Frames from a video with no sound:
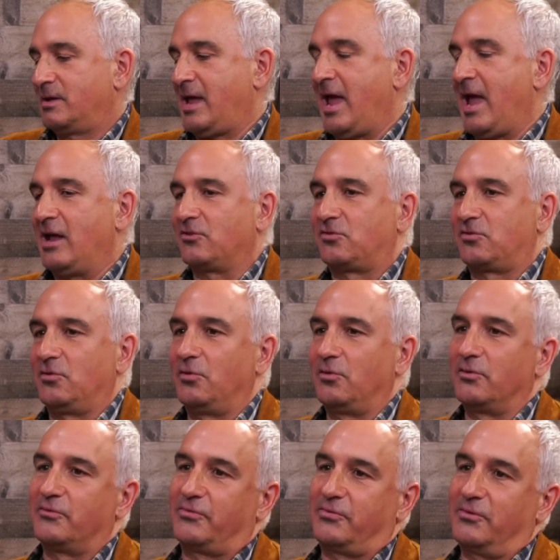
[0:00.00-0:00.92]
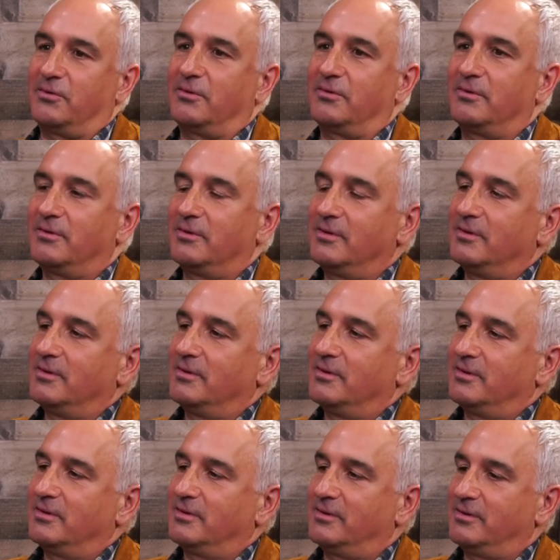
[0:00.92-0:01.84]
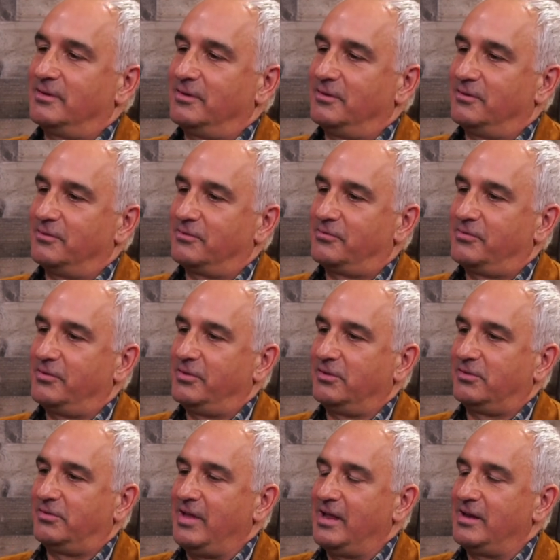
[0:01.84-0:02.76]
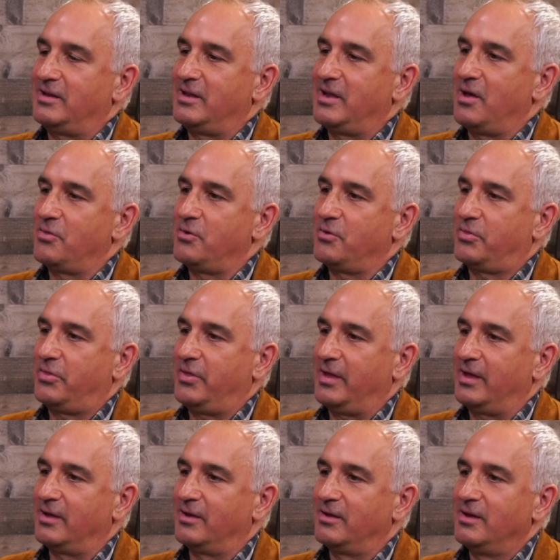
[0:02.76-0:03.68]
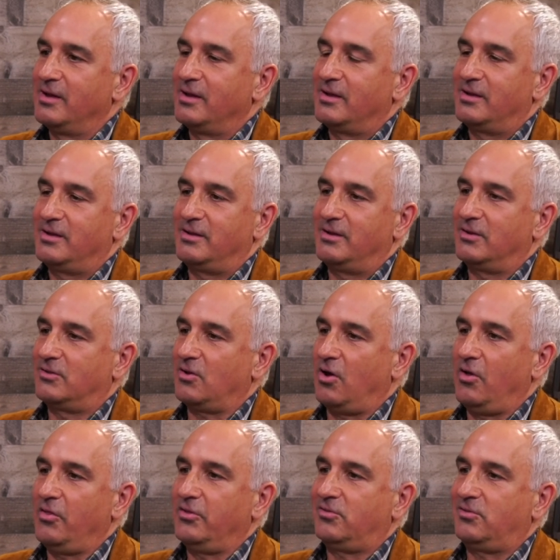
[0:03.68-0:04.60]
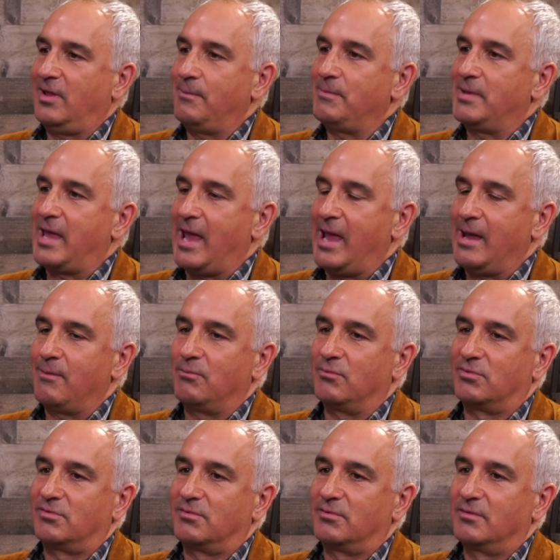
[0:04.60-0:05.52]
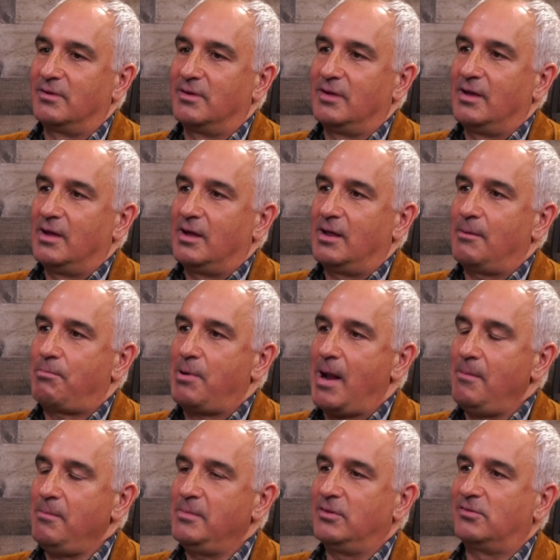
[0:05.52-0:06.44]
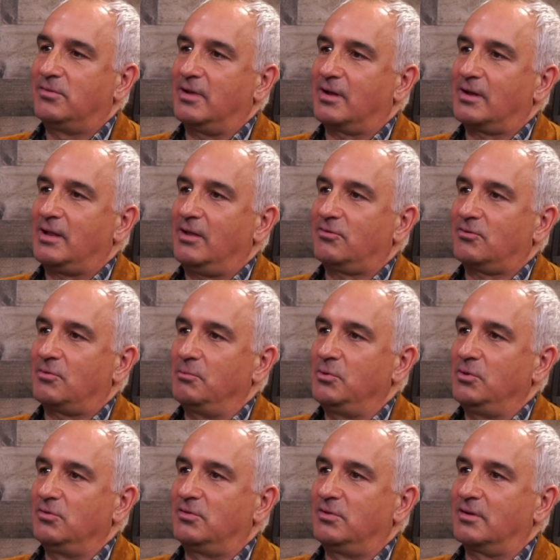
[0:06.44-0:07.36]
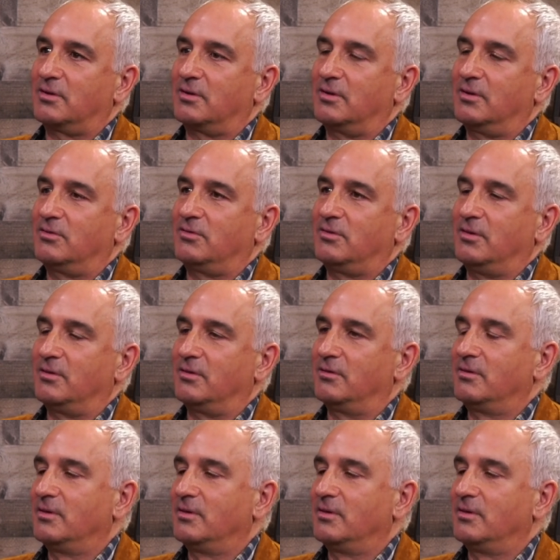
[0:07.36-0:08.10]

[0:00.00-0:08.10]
canceled for, you know, for this, that, and the other thing. It, it's all the same games. The problem is that classical music as a,